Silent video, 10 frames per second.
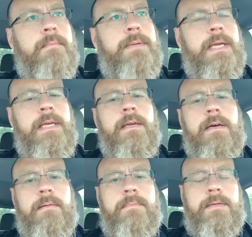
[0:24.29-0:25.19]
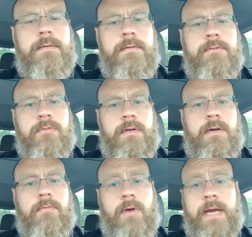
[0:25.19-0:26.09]
picking up
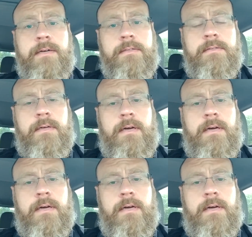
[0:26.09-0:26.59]
riders.